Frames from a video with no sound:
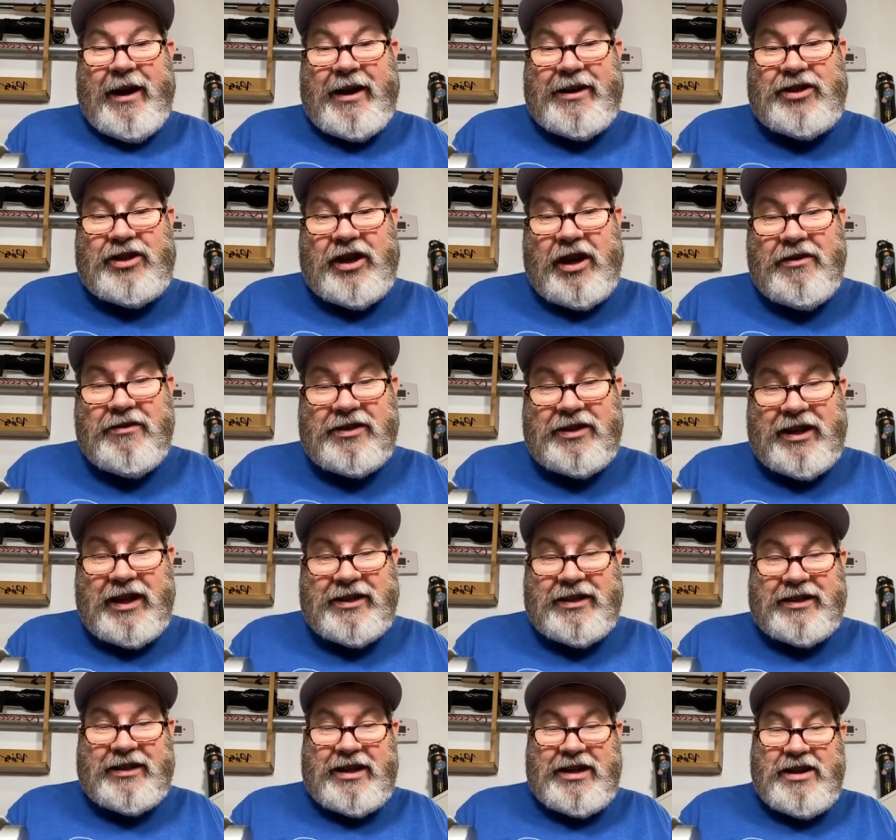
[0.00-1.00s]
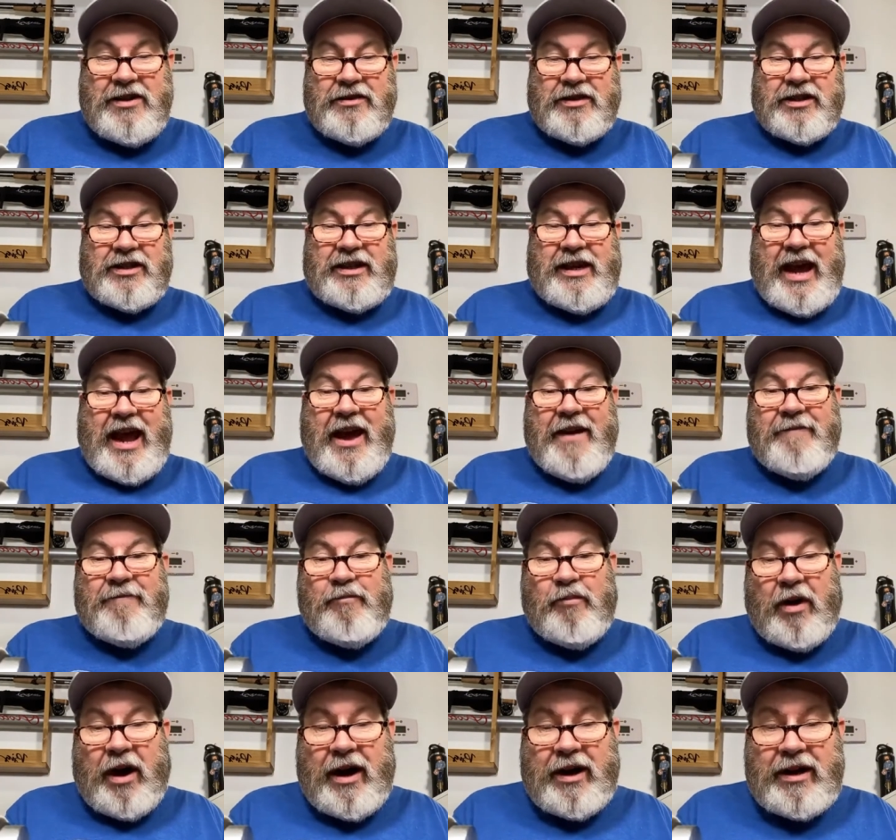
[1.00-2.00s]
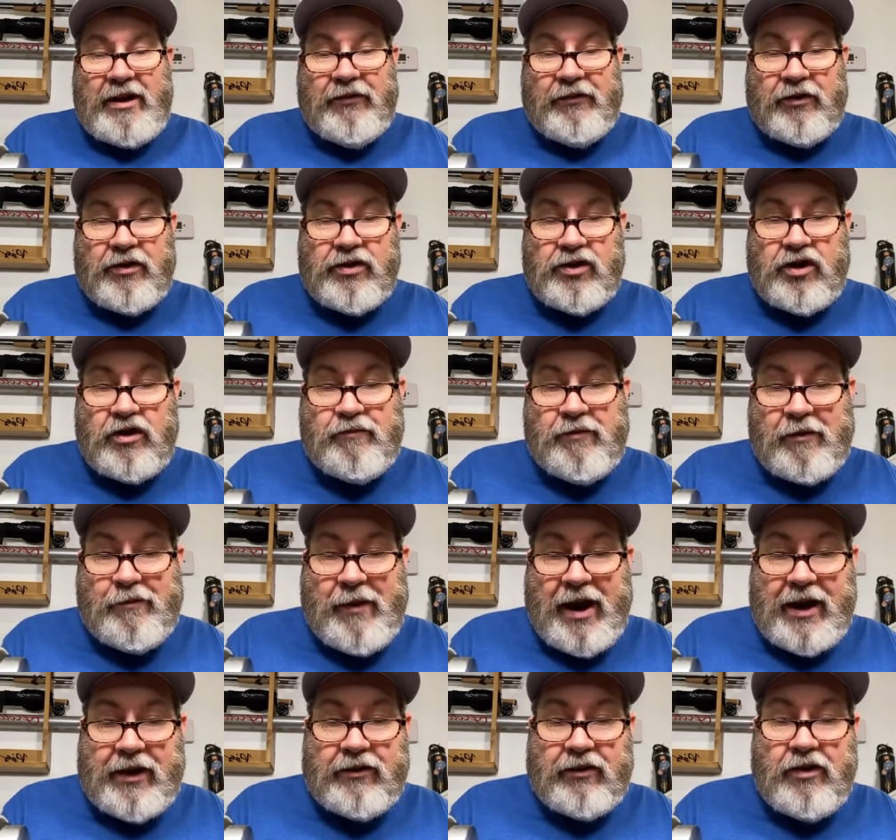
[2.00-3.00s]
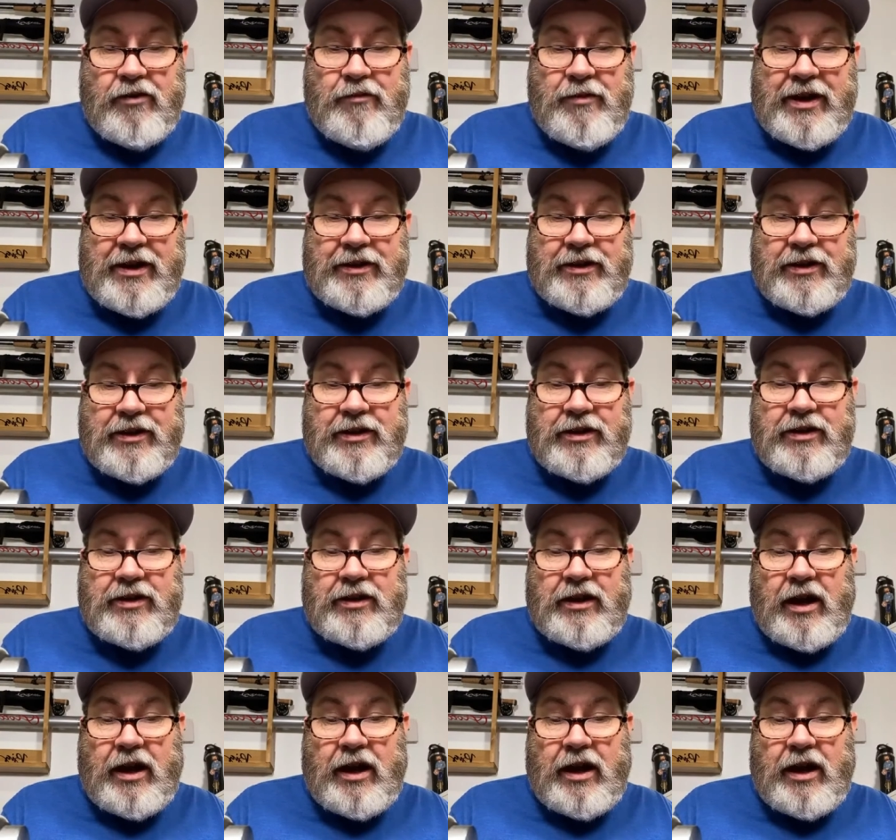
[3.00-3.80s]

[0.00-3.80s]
Joe says as he uses calf body for super micro midges,